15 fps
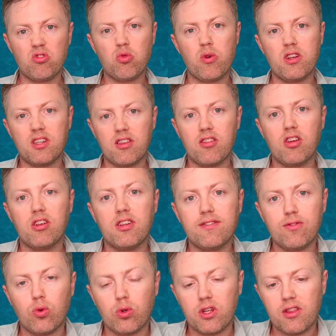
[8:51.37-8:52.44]
20, 30,
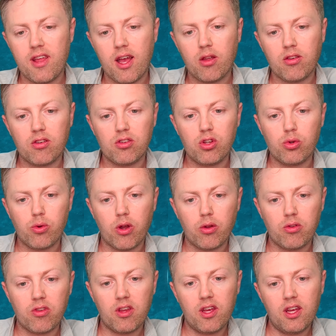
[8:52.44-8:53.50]
40,000
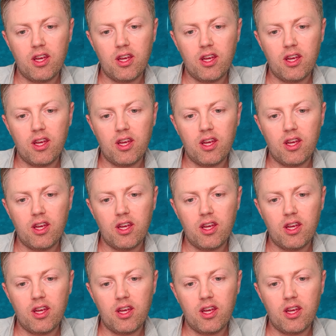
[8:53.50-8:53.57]
euros,